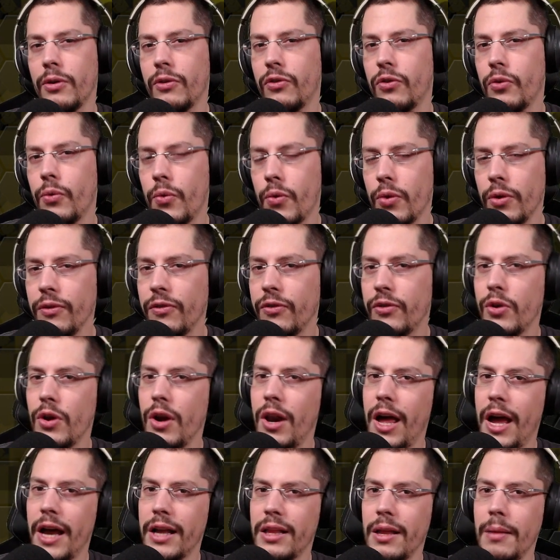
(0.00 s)
those runes. Do you
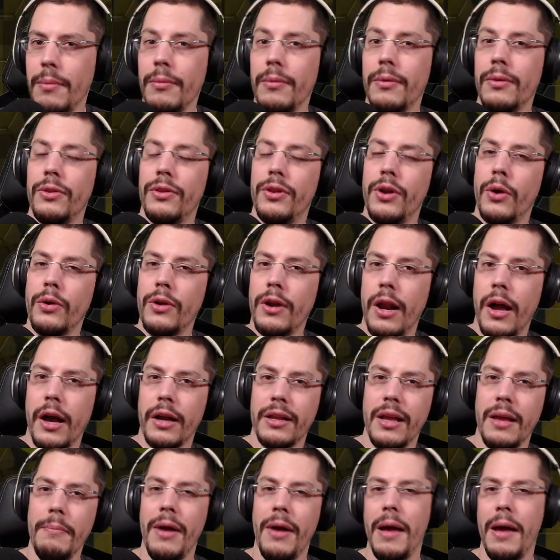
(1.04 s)
like them? Don't you like
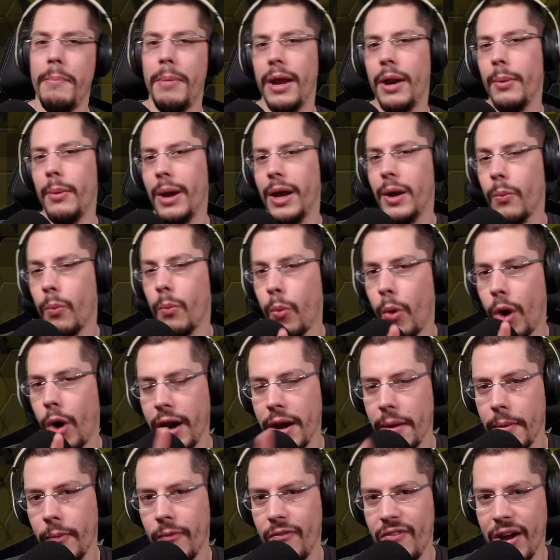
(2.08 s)
them? And by the way,
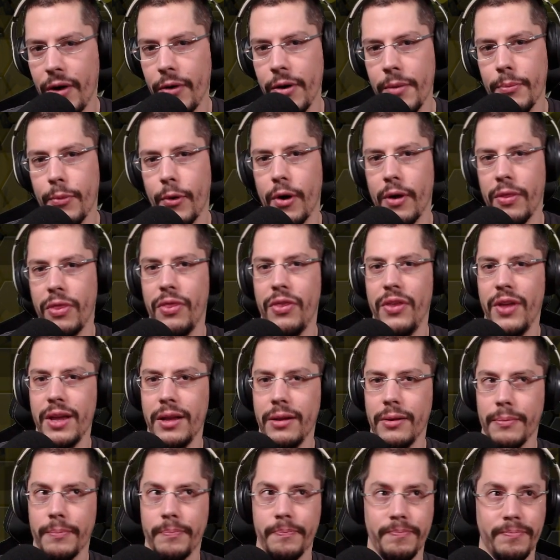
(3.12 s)
one very important thing.